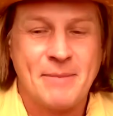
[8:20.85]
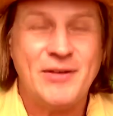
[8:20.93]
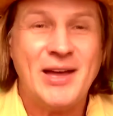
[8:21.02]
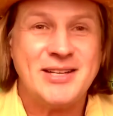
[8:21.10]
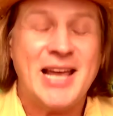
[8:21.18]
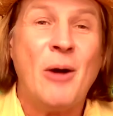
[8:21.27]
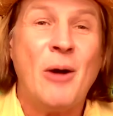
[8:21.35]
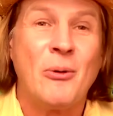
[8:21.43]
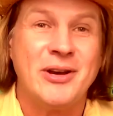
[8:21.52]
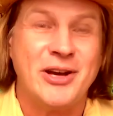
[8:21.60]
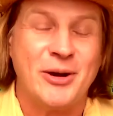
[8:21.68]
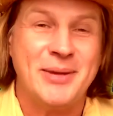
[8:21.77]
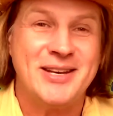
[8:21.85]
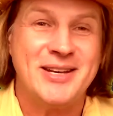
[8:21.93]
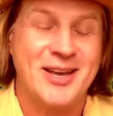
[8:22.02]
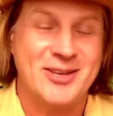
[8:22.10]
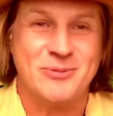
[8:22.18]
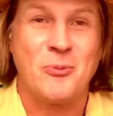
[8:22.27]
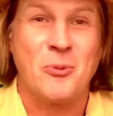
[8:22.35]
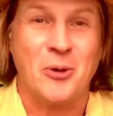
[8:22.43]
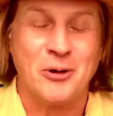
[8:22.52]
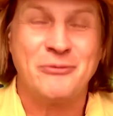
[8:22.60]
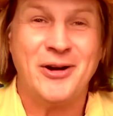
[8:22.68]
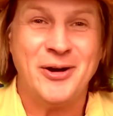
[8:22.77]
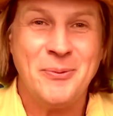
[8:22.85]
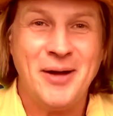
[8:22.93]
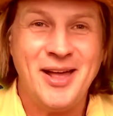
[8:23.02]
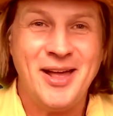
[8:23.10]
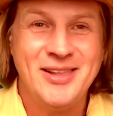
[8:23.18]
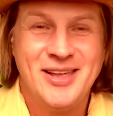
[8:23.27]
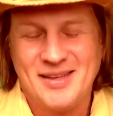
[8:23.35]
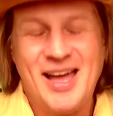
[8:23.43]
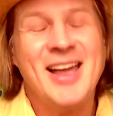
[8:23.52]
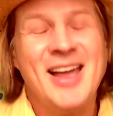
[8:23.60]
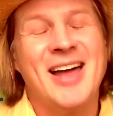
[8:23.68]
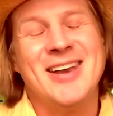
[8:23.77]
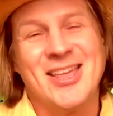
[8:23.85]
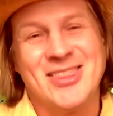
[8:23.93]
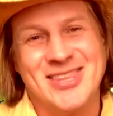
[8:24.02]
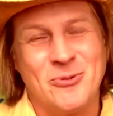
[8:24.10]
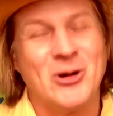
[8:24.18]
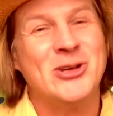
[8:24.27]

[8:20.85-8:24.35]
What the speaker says: if that tower near me doesn't work very well, I got nothing.